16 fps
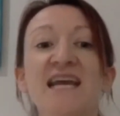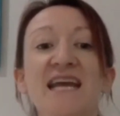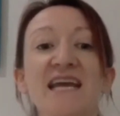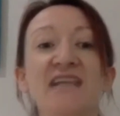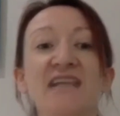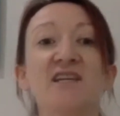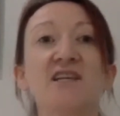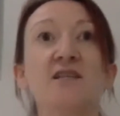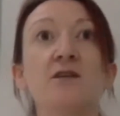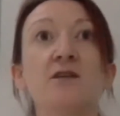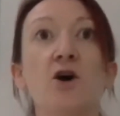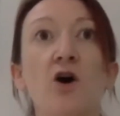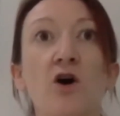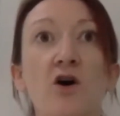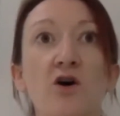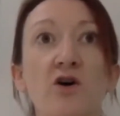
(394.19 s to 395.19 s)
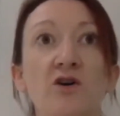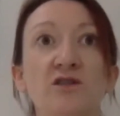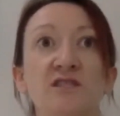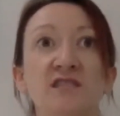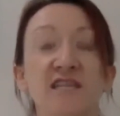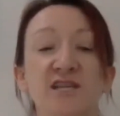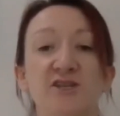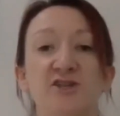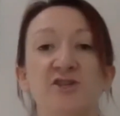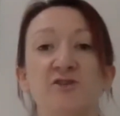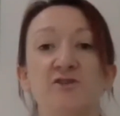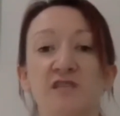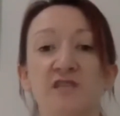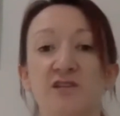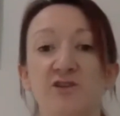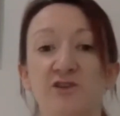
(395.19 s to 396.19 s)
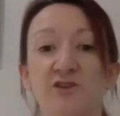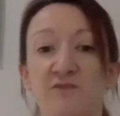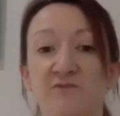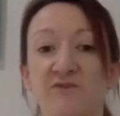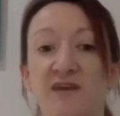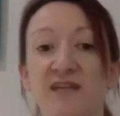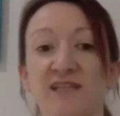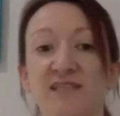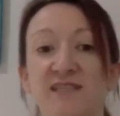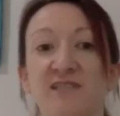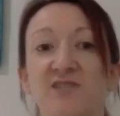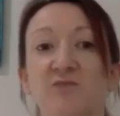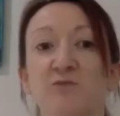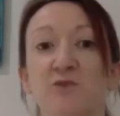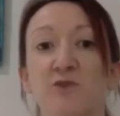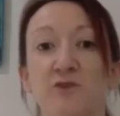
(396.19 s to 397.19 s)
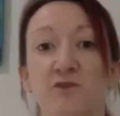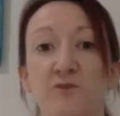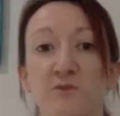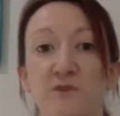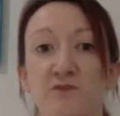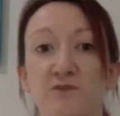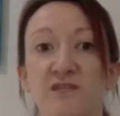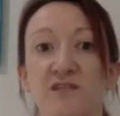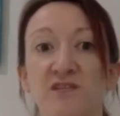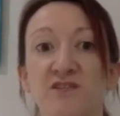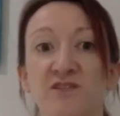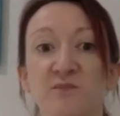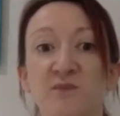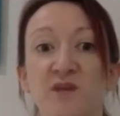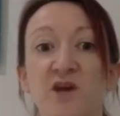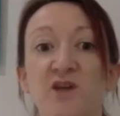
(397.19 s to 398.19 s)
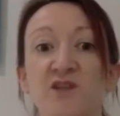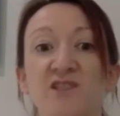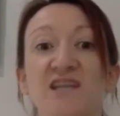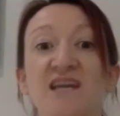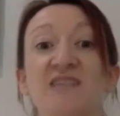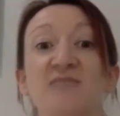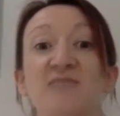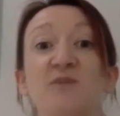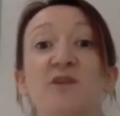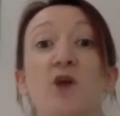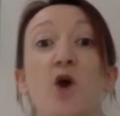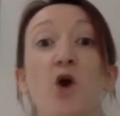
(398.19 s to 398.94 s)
It can cause issues in your lymphatic system or your immune system because it has been